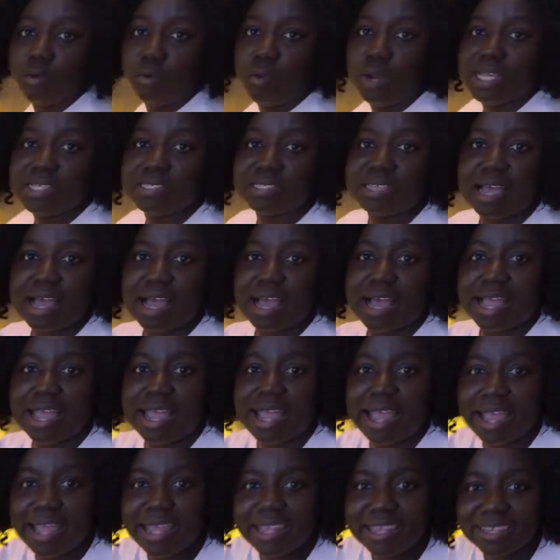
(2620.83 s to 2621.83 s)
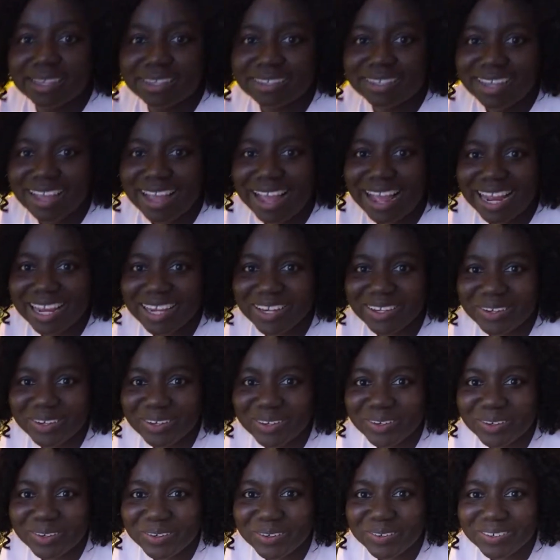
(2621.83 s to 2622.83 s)
whisk our egg.
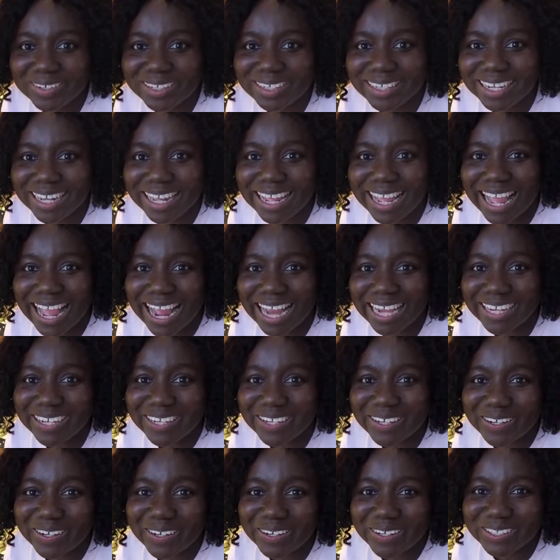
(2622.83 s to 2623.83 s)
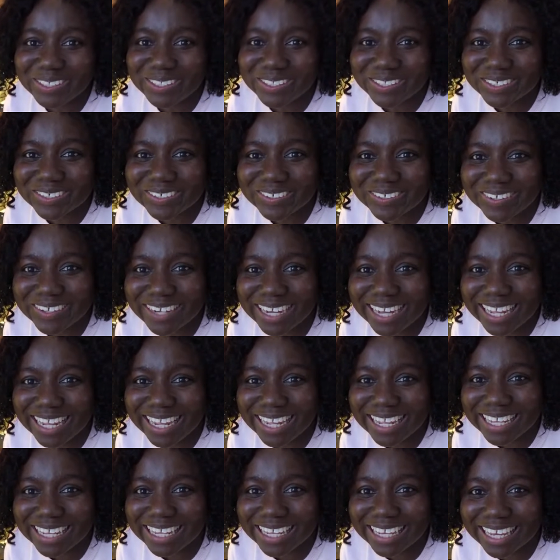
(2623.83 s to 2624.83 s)
Hello Joe
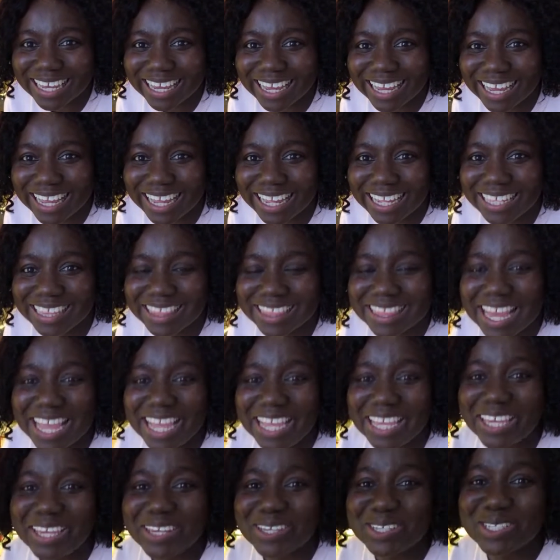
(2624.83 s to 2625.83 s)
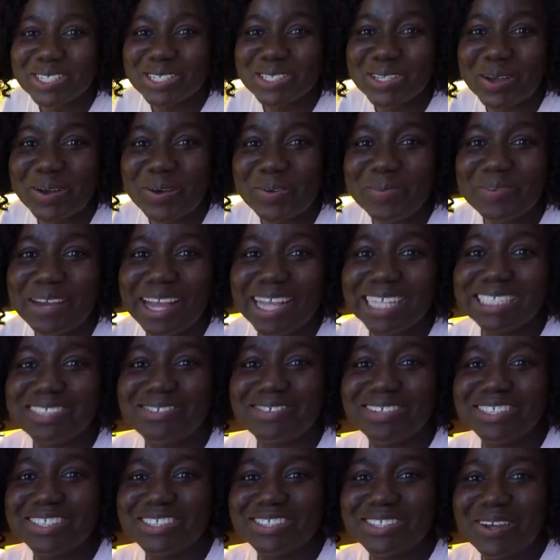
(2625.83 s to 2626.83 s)
EK, thank you so much
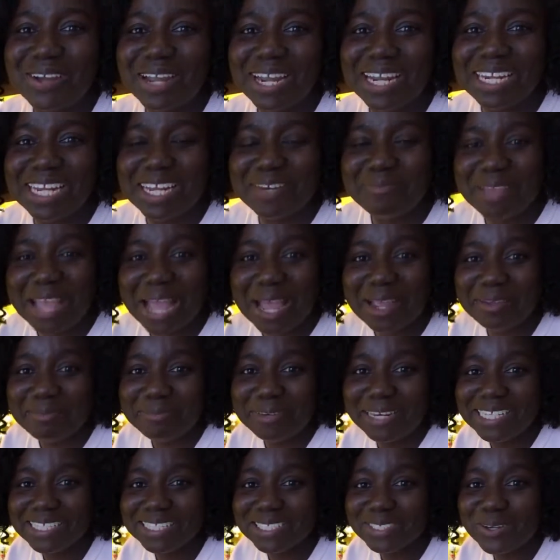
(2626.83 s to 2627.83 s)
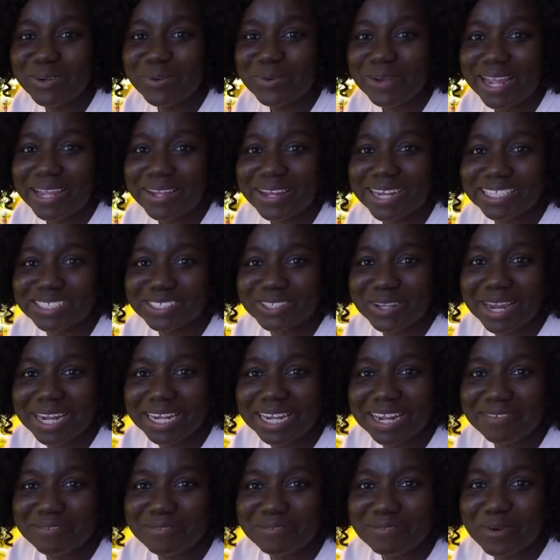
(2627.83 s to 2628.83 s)
for joining. May I please know where you are
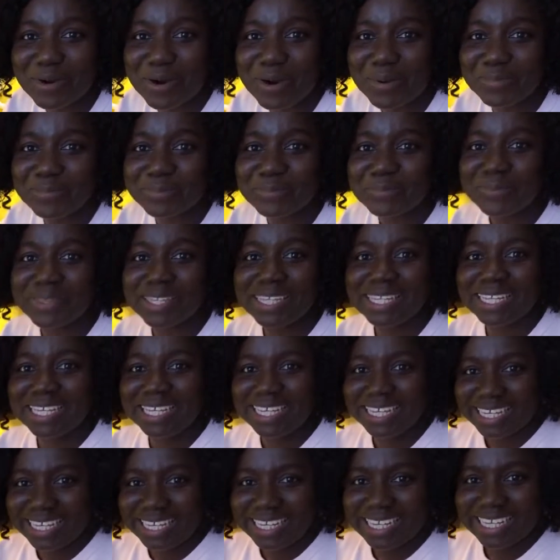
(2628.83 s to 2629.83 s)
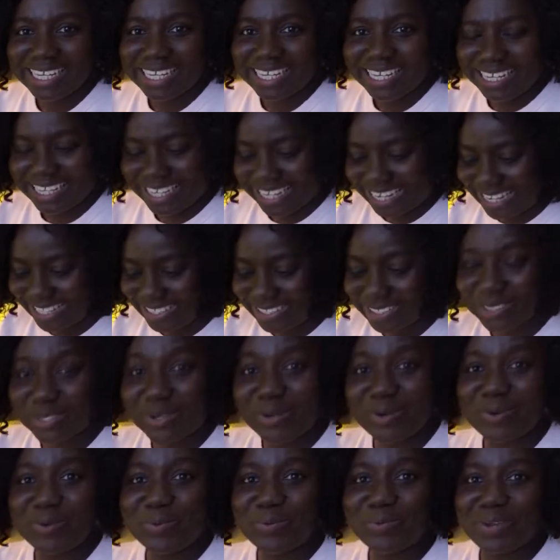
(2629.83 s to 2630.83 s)
joining from? Yeah,
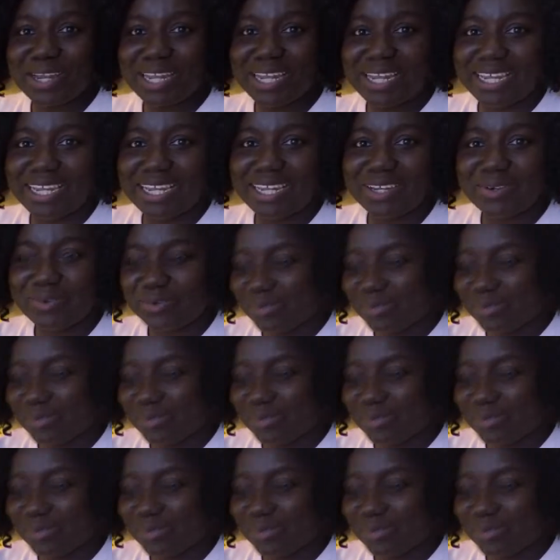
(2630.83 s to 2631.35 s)
so we